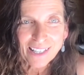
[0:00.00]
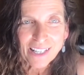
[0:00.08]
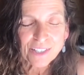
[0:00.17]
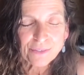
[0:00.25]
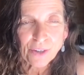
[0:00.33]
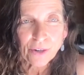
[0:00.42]

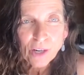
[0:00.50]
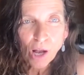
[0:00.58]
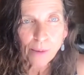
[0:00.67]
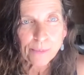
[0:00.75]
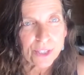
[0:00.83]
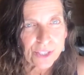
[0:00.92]
It's very
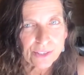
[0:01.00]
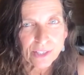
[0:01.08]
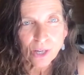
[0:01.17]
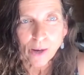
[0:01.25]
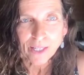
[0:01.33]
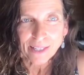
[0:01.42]
common just to
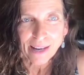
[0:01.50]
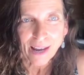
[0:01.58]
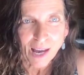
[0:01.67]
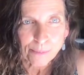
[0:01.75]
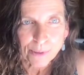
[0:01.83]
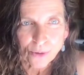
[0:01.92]
go on an
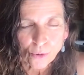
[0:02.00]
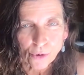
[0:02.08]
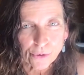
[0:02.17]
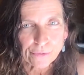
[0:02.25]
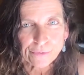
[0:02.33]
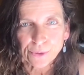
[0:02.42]
app and
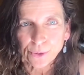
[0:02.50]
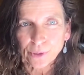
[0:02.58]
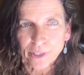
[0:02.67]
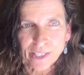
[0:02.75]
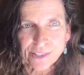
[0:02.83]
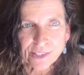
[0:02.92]
order food,
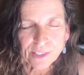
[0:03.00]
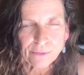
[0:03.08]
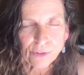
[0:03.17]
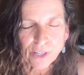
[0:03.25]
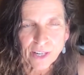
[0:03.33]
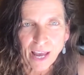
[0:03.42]
and it gets
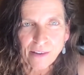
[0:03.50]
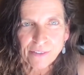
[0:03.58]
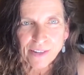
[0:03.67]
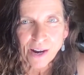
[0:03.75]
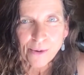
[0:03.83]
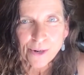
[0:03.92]
delivered in half
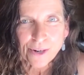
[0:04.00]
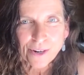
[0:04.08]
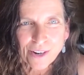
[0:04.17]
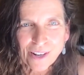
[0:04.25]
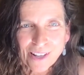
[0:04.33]
an hour.